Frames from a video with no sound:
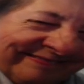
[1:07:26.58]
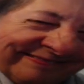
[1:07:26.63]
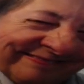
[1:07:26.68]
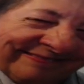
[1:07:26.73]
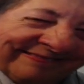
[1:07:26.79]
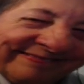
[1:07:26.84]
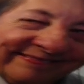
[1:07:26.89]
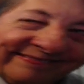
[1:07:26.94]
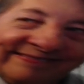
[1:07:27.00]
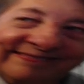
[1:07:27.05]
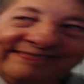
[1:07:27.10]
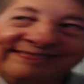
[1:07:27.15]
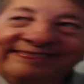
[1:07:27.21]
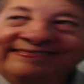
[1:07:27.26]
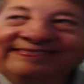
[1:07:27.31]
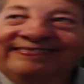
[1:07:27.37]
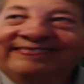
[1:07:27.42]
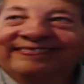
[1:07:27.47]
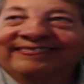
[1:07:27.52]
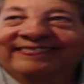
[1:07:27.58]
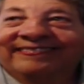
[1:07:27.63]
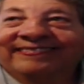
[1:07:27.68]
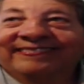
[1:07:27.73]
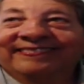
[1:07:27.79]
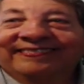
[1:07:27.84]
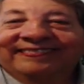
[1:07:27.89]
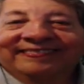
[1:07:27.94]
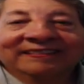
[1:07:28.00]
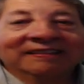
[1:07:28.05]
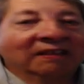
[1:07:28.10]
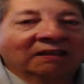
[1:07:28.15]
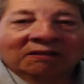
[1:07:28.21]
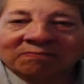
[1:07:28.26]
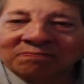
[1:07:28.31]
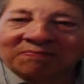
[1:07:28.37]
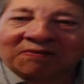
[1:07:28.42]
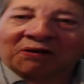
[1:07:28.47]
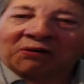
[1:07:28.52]
I don't have a problem with him being
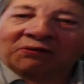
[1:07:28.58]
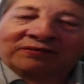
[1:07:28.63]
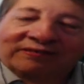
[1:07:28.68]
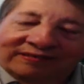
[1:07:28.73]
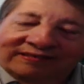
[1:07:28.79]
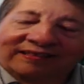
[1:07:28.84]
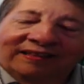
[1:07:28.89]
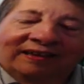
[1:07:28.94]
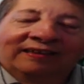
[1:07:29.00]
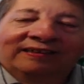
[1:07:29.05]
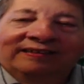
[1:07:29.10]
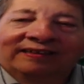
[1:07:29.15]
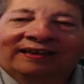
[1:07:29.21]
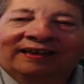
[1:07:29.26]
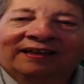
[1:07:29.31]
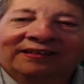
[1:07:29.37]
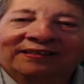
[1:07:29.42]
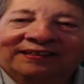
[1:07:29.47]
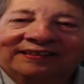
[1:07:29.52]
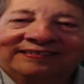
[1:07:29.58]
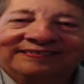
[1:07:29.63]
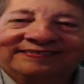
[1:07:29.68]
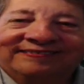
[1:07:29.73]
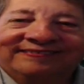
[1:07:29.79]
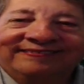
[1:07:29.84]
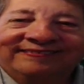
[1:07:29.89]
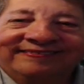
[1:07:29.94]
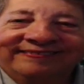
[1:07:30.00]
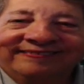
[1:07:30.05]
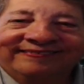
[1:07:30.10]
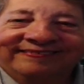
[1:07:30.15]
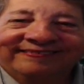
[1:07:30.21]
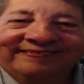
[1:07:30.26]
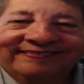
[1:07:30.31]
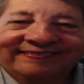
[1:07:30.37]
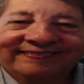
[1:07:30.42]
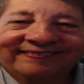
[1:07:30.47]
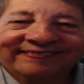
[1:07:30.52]
gay. It's the fact that he's also a
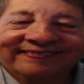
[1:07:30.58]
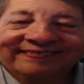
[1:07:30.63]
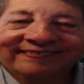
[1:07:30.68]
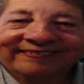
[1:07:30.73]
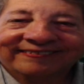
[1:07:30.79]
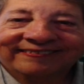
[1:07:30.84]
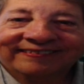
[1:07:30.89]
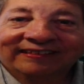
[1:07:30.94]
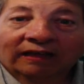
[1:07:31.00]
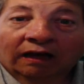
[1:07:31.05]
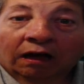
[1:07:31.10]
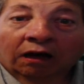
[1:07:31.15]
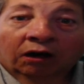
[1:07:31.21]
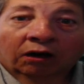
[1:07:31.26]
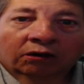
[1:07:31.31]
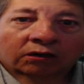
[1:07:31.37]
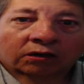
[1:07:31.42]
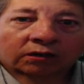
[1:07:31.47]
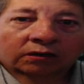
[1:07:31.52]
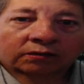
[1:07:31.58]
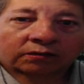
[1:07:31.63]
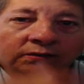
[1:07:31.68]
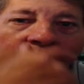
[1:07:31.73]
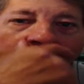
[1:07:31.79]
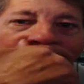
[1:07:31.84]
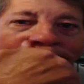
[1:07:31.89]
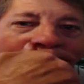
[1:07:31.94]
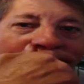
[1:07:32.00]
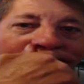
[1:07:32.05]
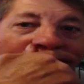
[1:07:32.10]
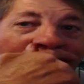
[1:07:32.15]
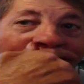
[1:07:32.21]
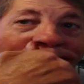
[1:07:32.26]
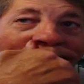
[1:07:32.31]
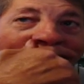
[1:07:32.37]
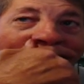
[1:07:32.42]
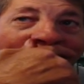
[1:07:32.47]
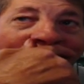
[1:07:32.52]
pedophile, a convicted
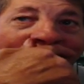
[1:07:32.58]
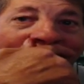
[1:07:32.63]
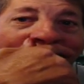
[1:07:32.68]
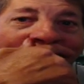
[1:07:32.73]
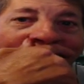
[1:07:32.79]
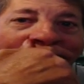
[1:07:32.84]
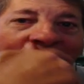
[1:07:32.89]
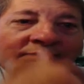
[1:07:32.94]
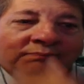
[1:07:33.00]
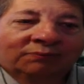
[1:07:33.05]
pedophile.